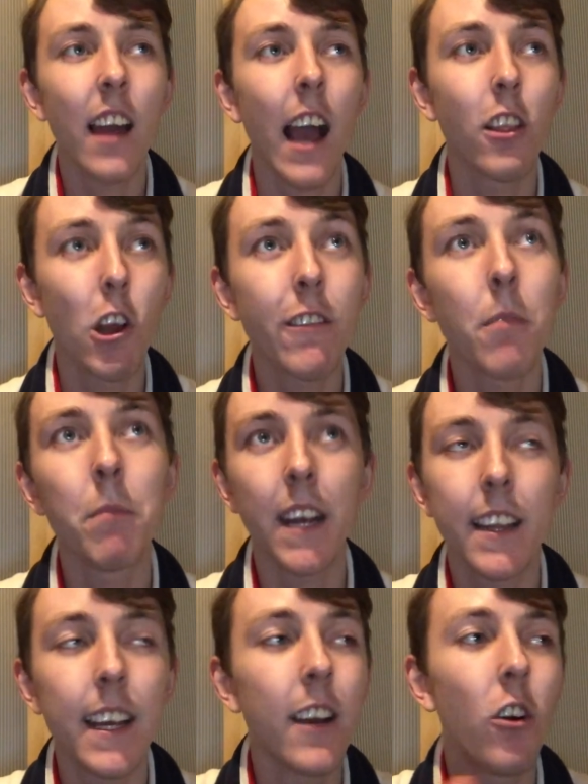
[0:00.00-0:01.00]
I loved
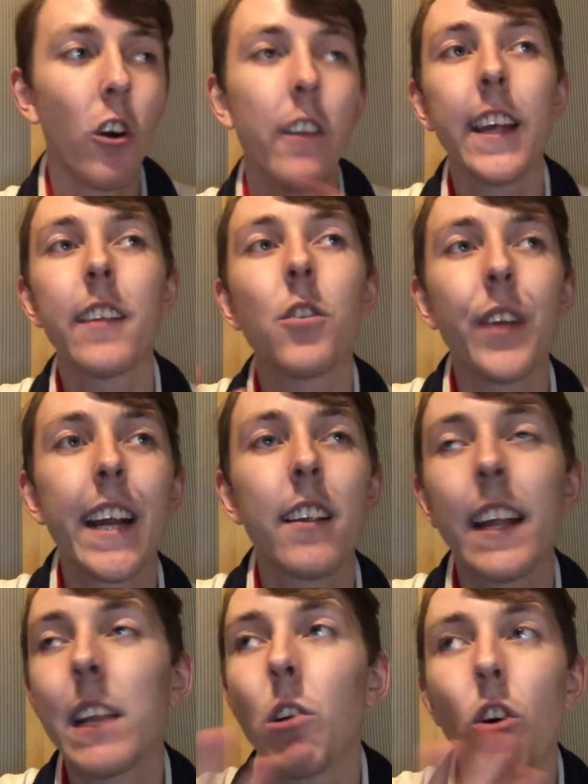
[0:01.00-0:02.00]
meeting all these
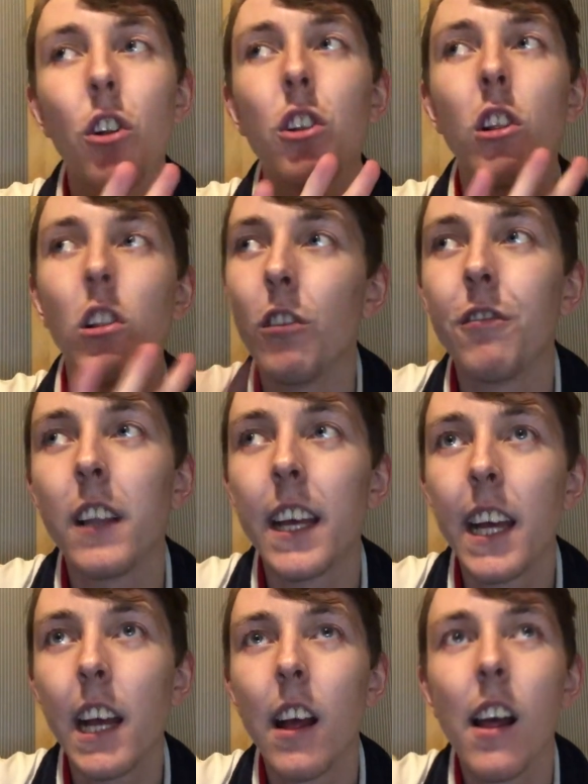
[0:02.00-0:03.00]
queens. Like, they were all
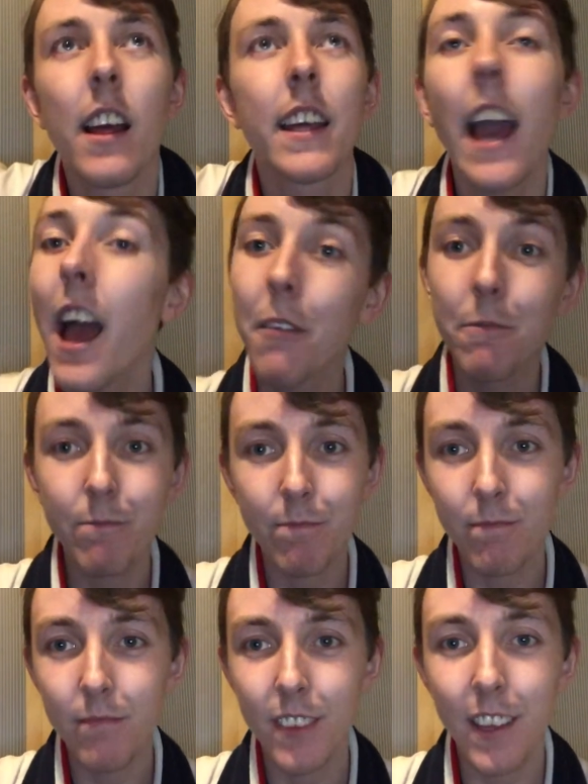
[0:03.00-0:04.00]
lovely. Yeah.
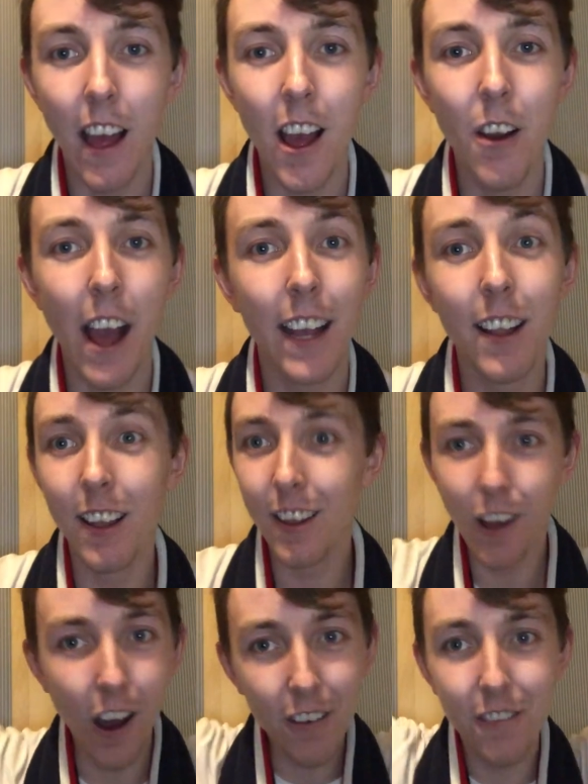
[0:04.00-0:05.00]
So I
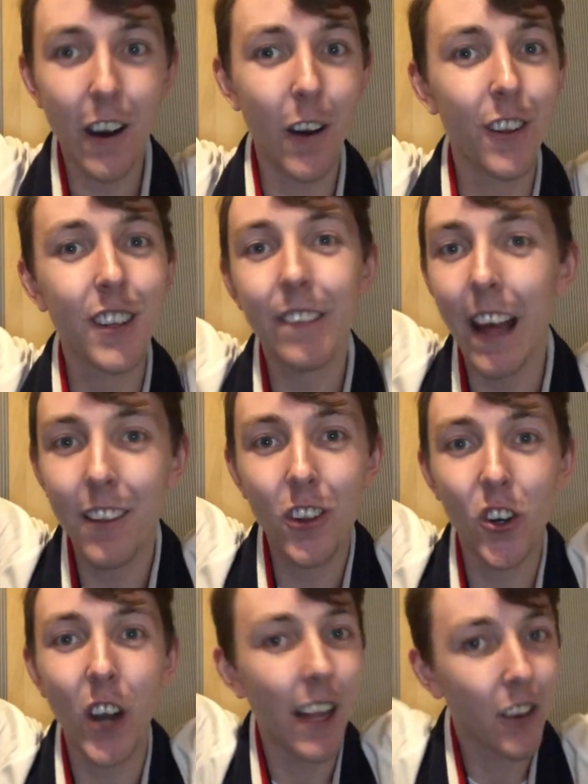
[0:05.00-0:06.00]
cannot fault that
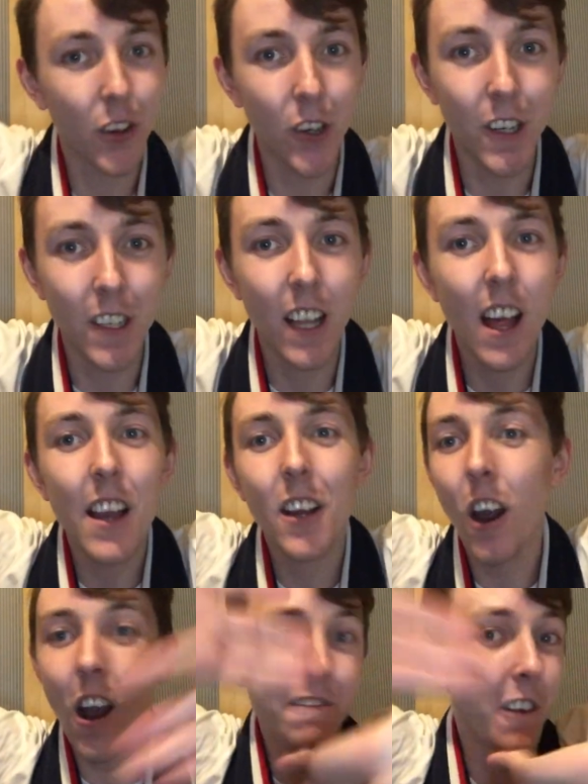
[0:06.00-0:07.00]
tour at all.
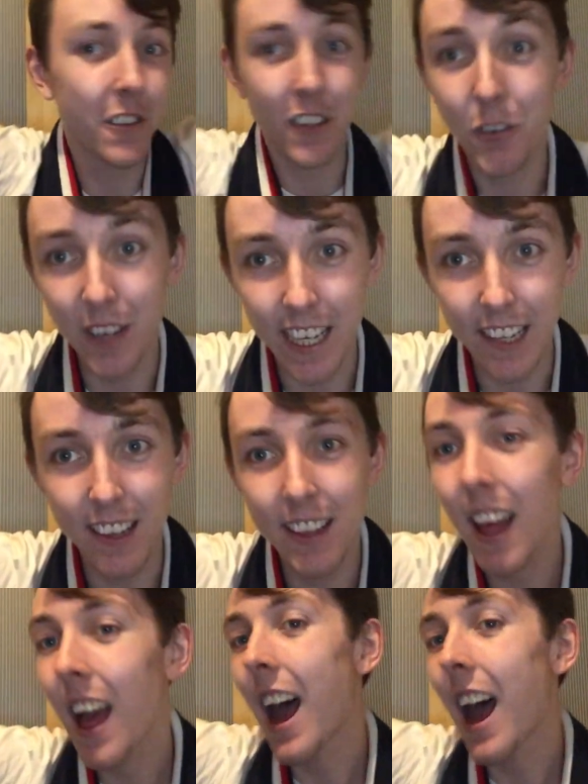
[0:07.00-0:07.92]
Can't fault the queens.